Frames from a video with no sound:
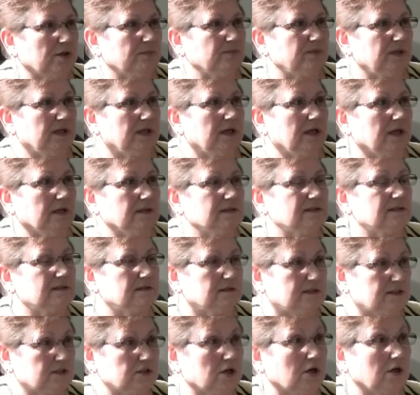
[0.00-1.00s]
jumped in and
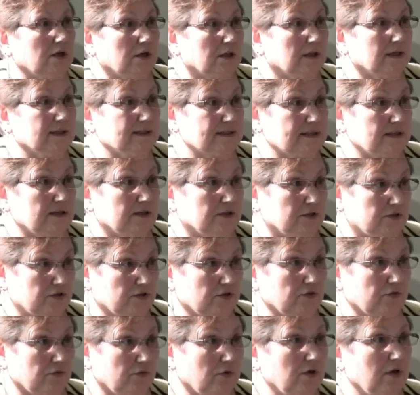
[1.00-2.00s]
started listening
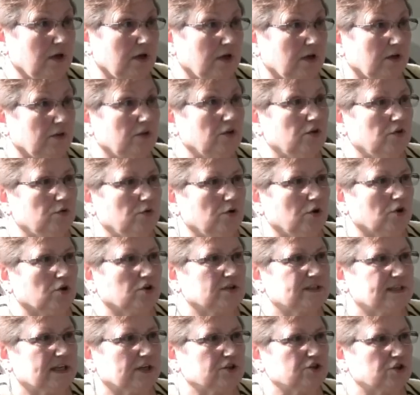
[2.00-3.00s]
to the New York
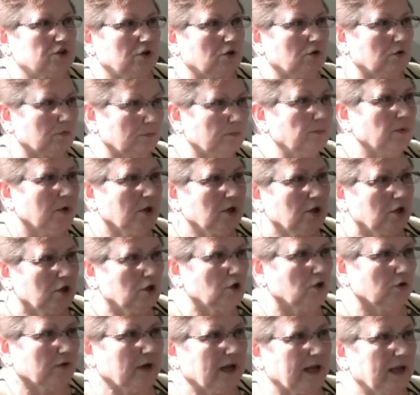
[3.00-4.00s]
session, or, you
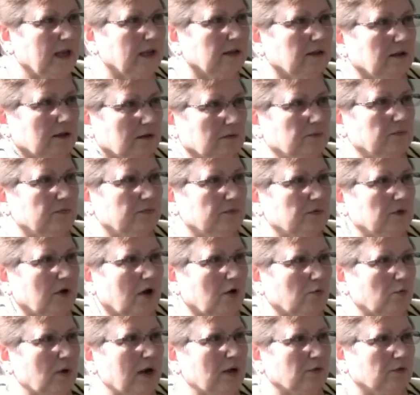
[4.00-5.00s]
know, I had the
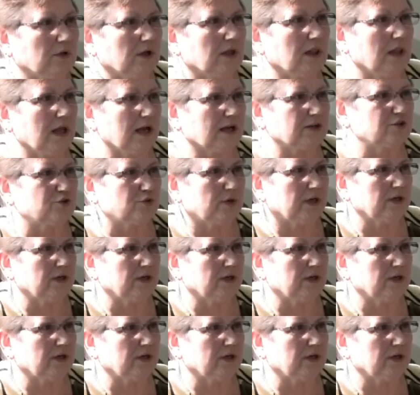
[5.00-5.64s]
around the clock